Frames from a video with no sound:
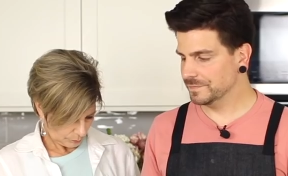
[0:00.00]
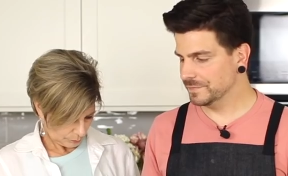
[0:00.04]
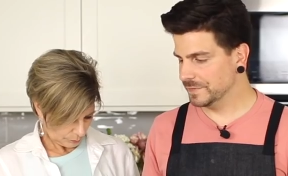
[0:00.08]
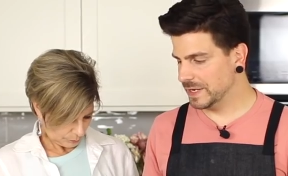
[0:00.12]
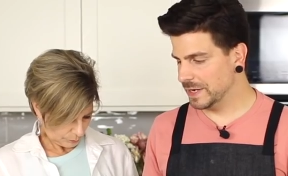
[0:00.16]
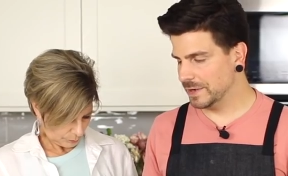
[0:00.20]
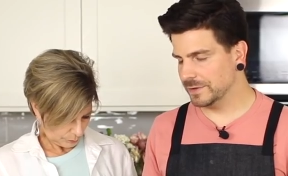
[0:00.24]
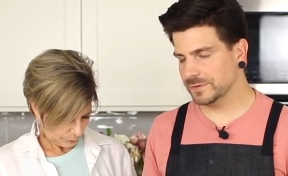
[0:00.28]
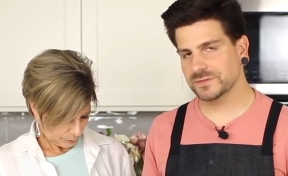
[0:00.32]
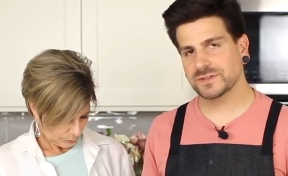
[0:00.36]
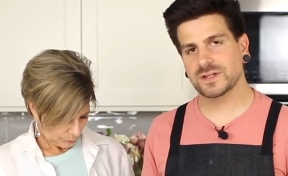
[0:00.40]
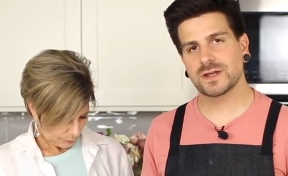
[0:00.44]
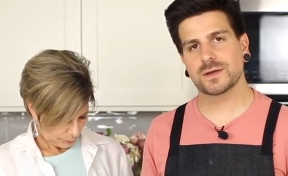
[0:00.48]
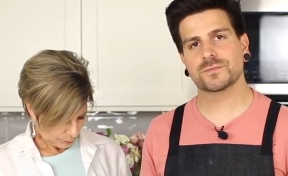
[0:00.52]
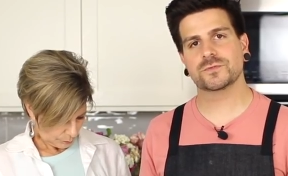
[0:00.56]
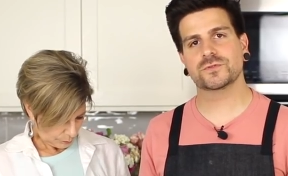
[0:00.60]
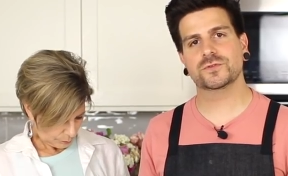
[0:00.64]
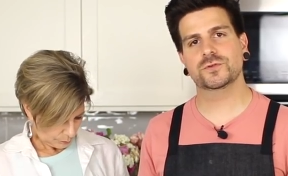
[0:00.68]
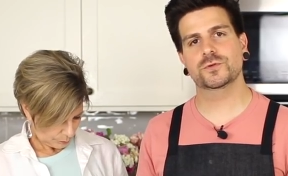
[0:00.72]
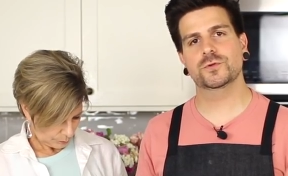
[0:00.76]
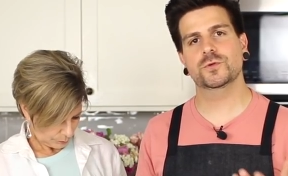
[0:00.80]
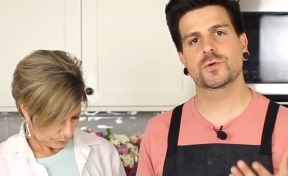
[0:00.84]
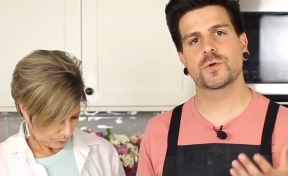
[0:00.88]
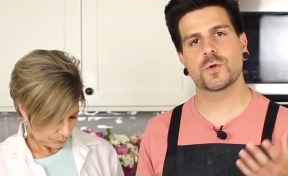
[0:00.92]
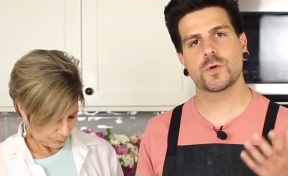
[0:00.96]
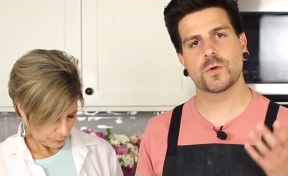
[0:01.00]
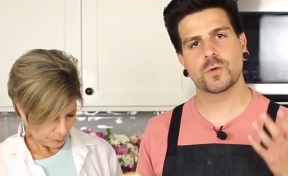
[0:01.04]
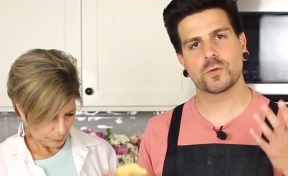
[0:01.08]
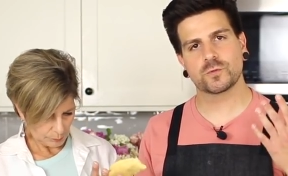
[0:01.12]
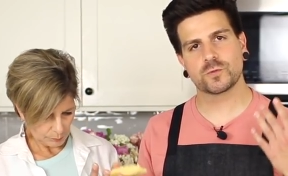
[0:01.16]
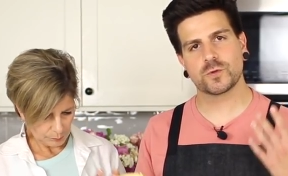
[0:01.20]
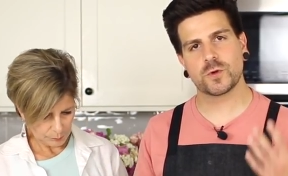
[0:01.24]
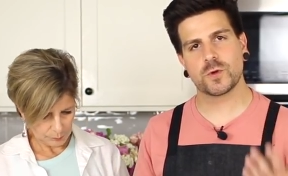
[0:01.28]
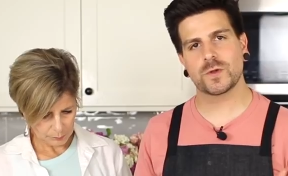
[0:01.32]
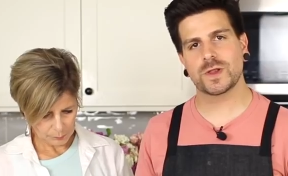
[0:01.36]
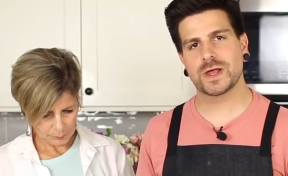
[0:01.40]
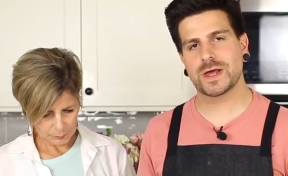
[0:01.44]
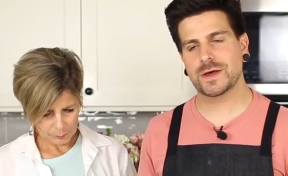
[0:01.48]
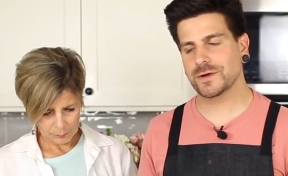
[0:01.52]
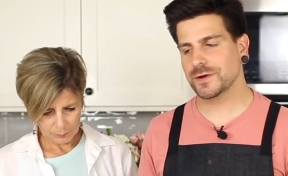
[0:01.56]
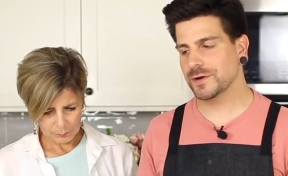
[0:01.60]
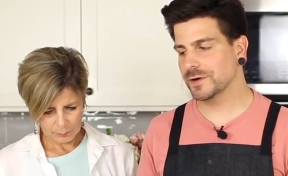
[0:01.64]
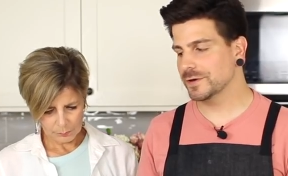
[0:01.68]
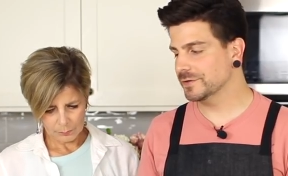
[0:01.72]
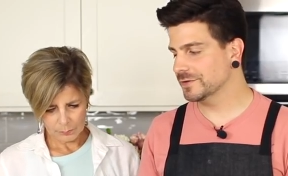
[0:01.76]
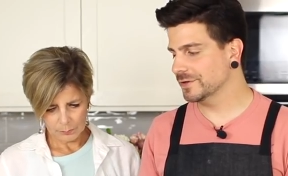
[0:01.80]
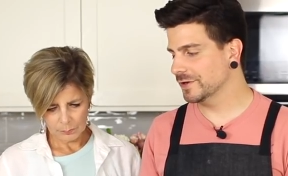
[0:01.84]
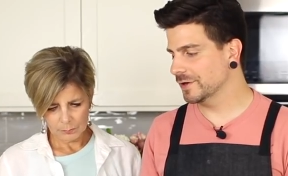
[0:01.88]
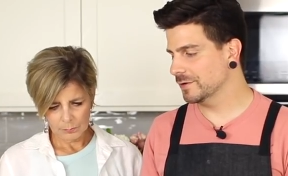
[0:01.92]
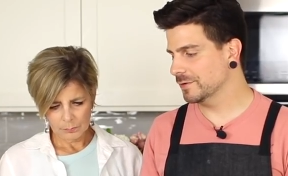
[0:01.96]
Speaker 1: Now it's time to roll out our
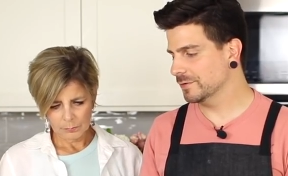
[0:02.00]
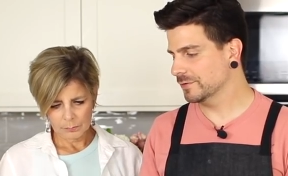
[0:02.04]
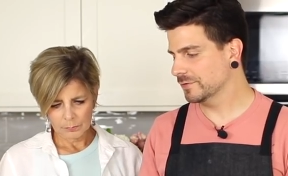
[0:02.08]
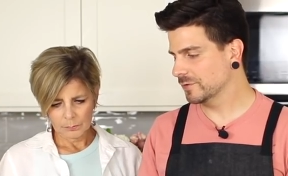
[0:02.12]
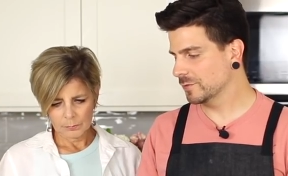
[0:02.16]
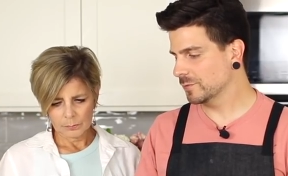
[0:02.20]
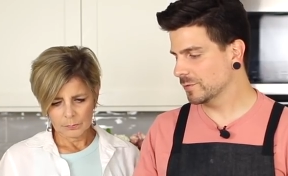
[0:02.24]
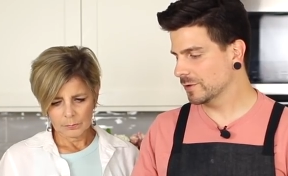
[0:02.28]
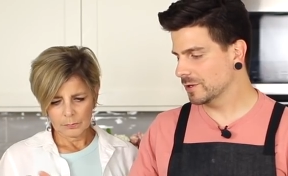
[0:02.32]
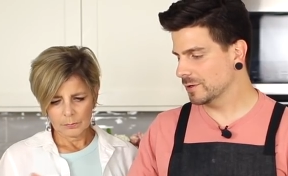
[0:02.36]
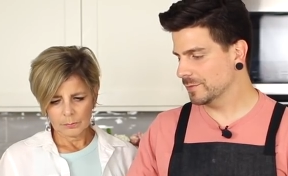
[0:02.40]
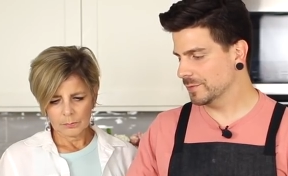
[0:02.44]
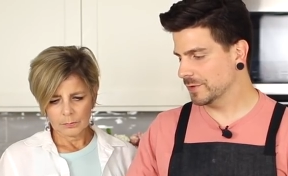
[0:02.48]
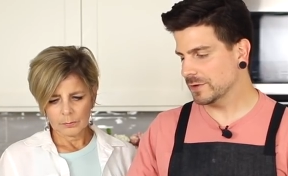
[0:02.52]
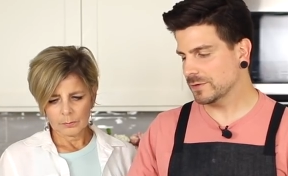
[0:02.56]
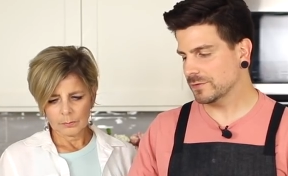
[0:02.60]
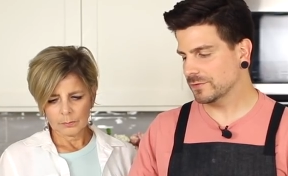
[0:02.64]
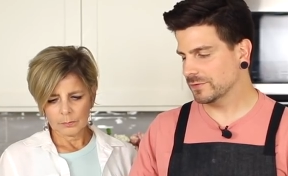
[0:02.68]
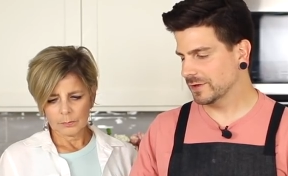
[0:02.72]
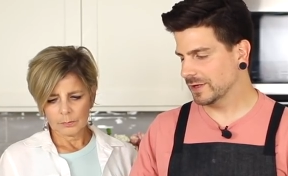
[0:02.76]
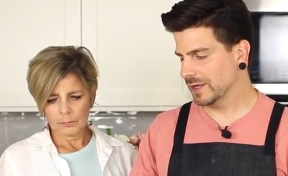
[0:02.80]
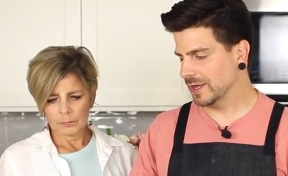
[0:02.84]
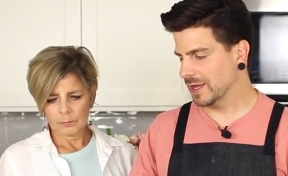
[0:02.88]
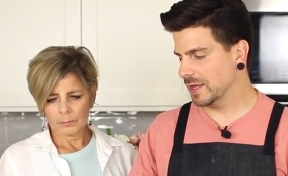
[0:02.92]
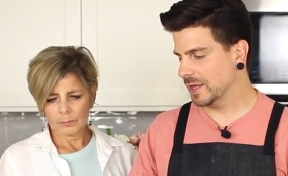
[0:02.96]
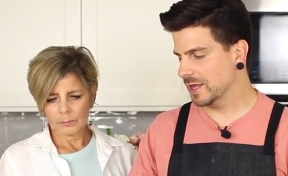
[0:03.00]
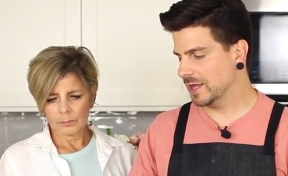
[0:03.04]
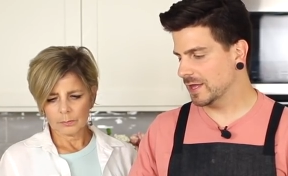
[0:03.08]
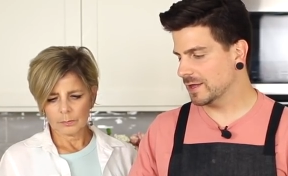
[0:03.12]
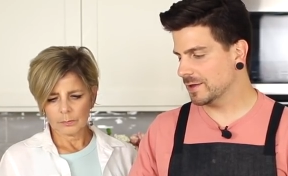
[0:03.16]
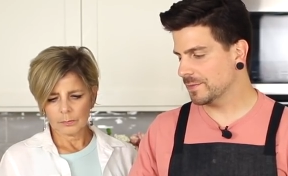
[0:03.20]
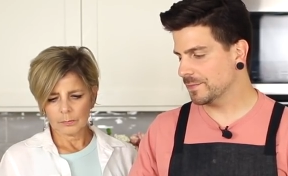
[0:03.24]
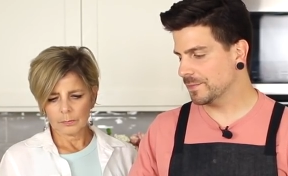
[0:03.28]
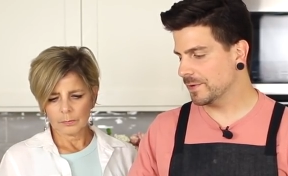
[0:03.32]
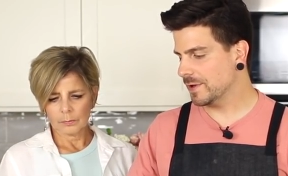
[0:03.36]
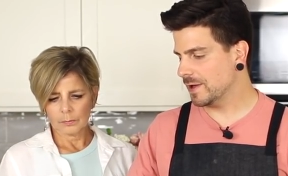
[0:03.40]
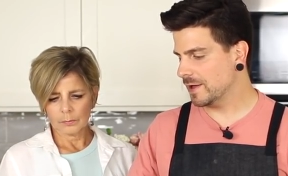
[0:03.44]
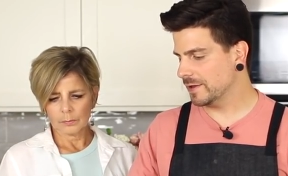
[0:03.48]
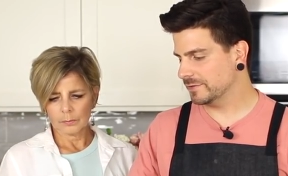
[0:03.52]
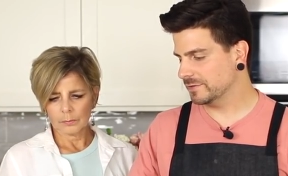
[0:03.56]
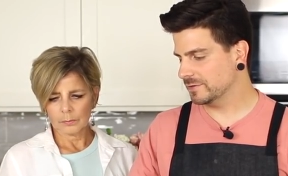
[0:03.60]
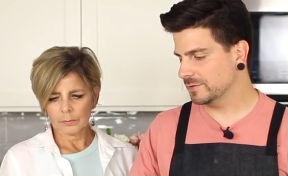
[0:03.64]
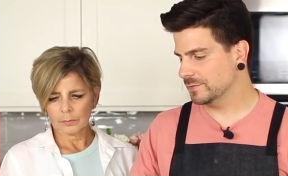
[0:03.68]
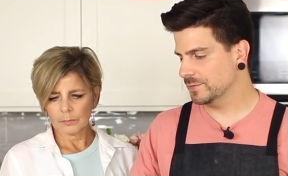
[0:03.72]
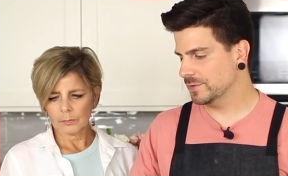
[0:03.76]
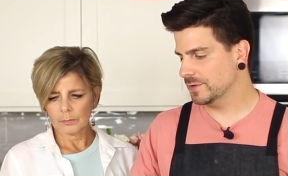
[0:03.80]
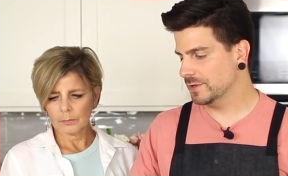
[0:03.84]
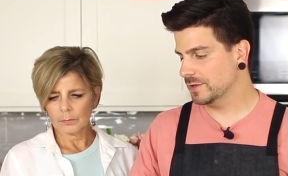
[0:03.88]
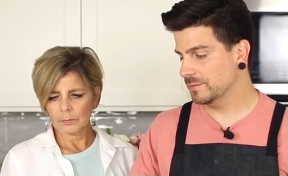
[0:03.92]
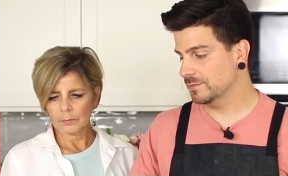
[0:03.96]
dough. So we're gonna be using a pasta
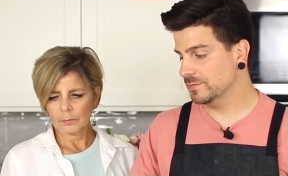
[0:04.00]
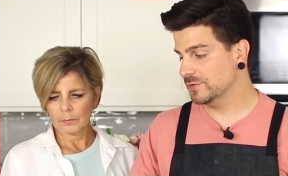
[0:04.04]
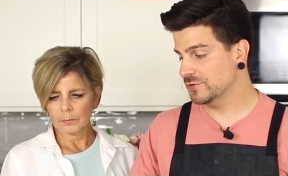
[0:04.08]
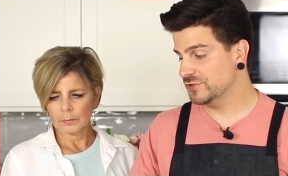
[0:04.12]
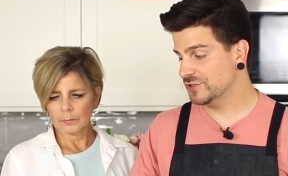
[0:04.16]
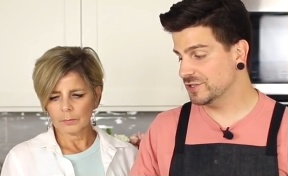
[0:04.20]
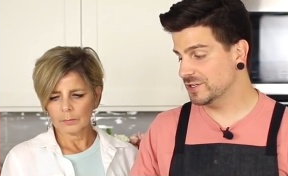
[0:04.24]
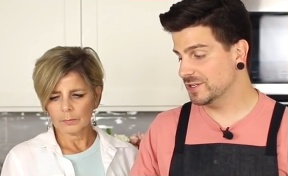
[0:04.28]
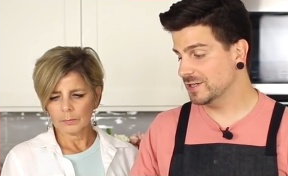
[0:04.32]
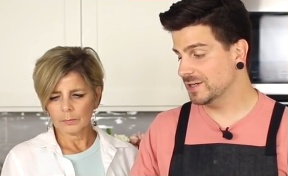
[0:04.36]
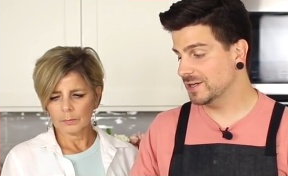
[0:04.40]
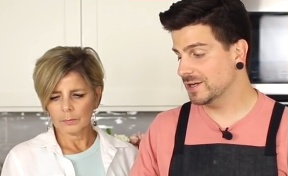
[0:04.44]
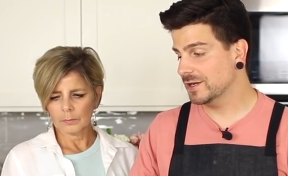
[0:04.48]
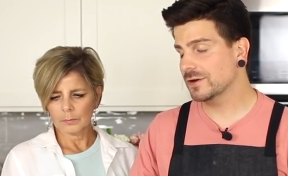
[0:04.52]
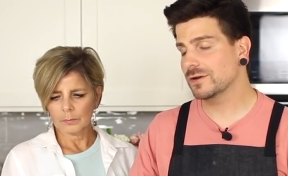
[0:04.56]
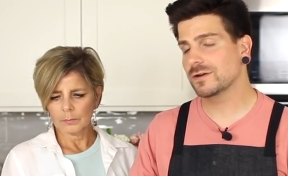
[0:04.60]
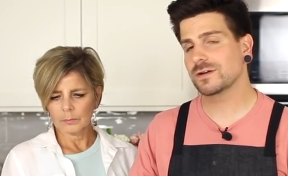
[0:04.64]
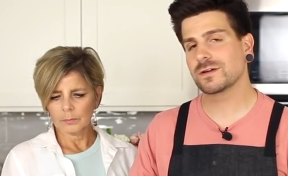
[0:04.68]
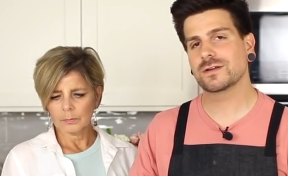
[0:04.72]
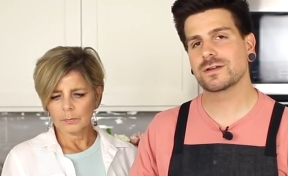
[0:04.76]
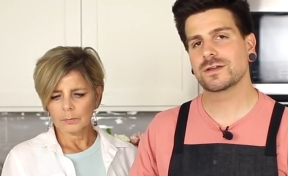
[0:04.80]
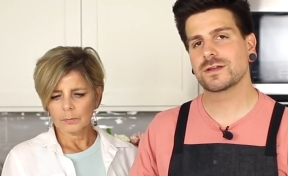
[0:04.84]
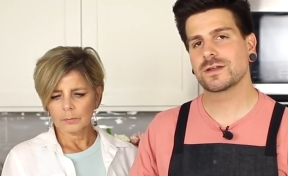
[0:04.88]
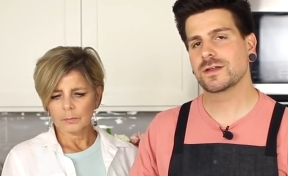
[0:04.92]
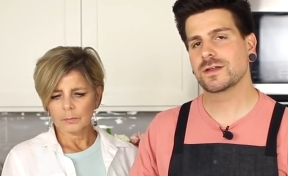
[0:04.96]
machine here.